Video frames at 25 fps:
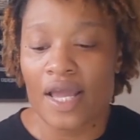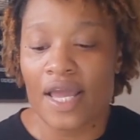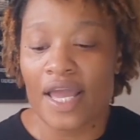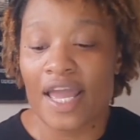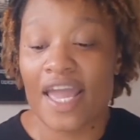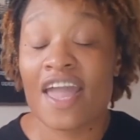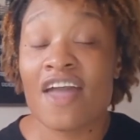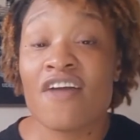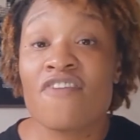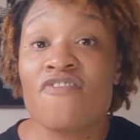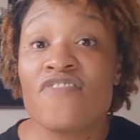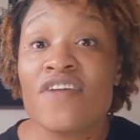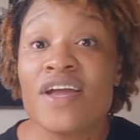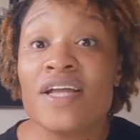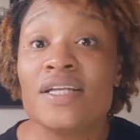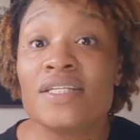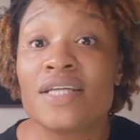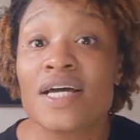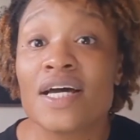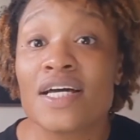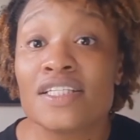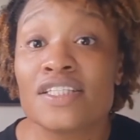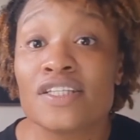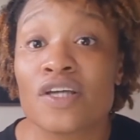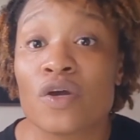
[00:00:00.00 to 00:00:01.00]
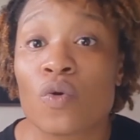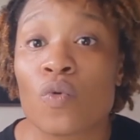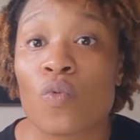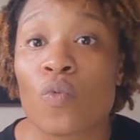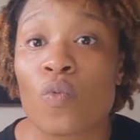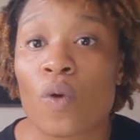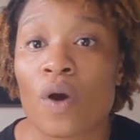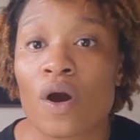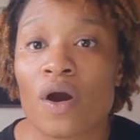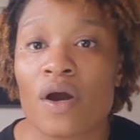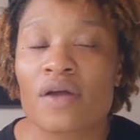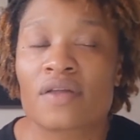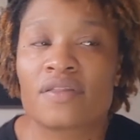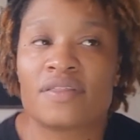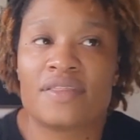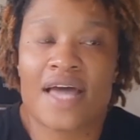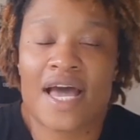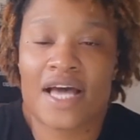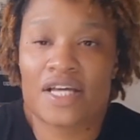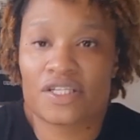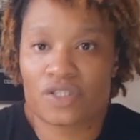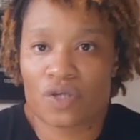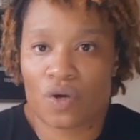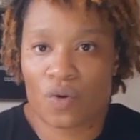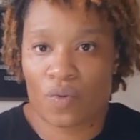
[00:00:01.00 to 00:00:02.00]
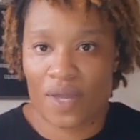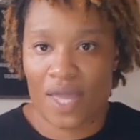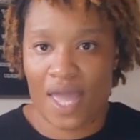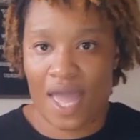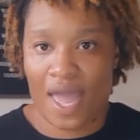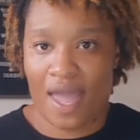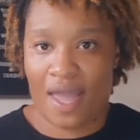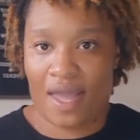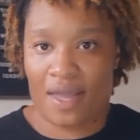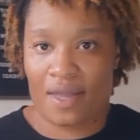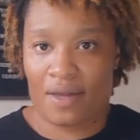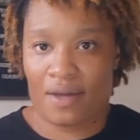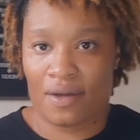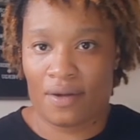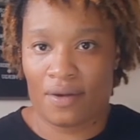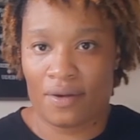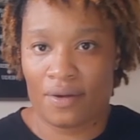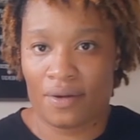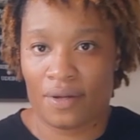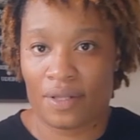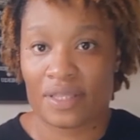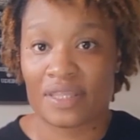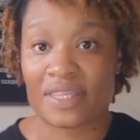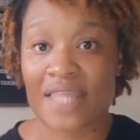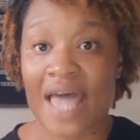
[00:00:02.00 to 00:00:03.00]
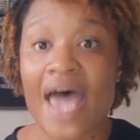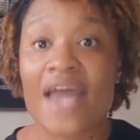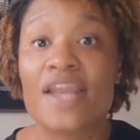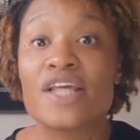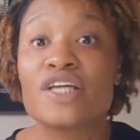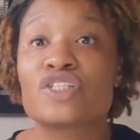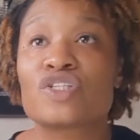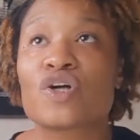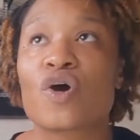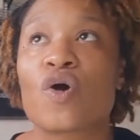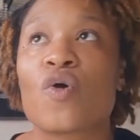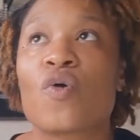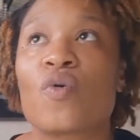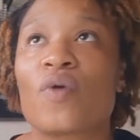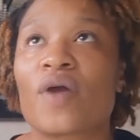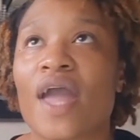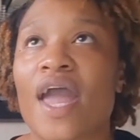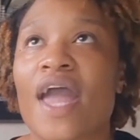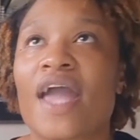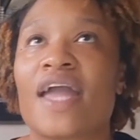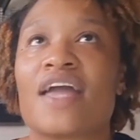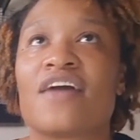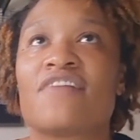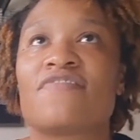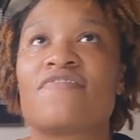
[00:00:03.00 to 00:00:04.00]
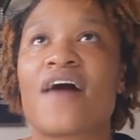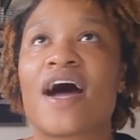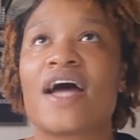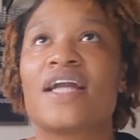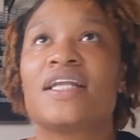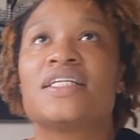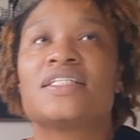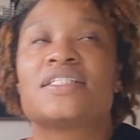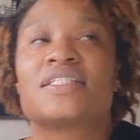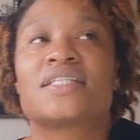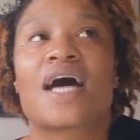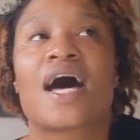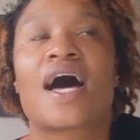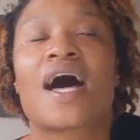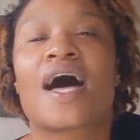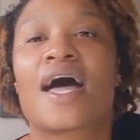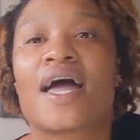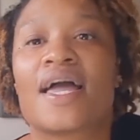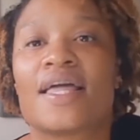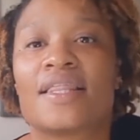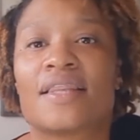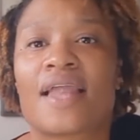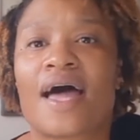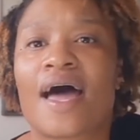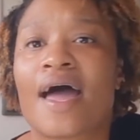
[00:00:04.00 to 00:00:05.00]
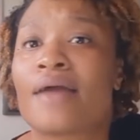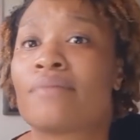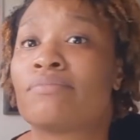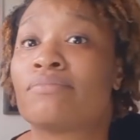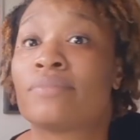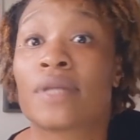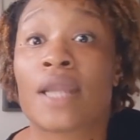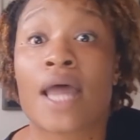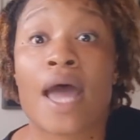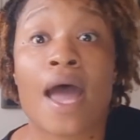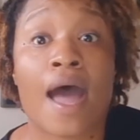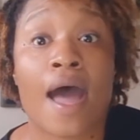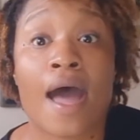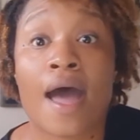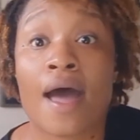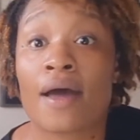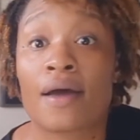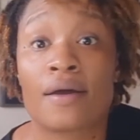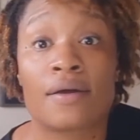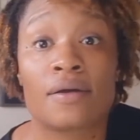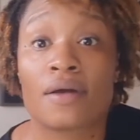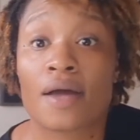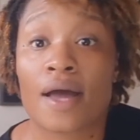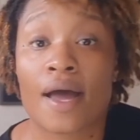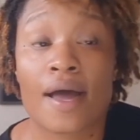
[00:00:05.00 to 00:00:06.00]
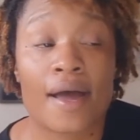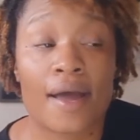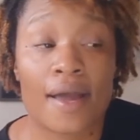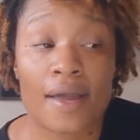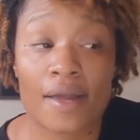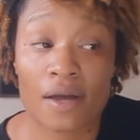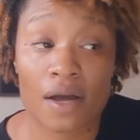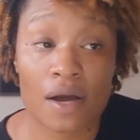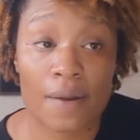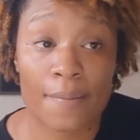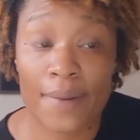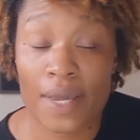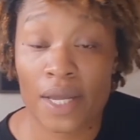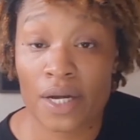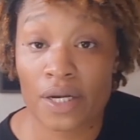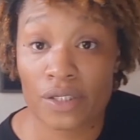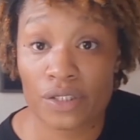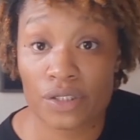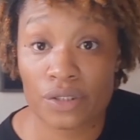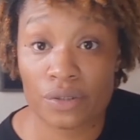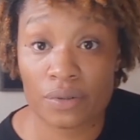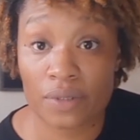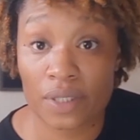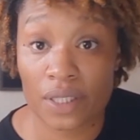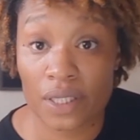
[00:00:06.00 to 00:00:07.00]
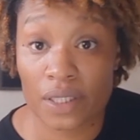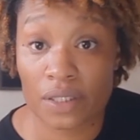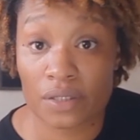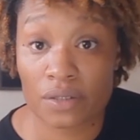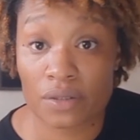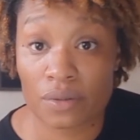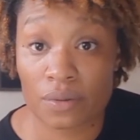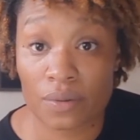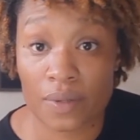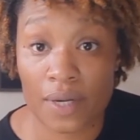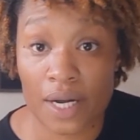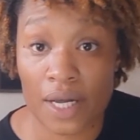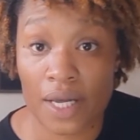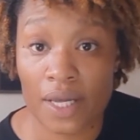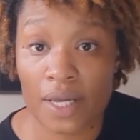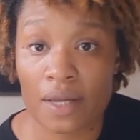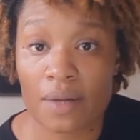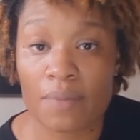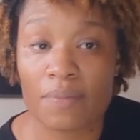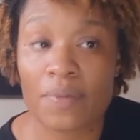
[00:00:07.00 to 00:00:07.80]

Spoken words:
If it doesn't work, that's okay. That is okay. If I decide like, nah, I ain't gonna be able to do this, right?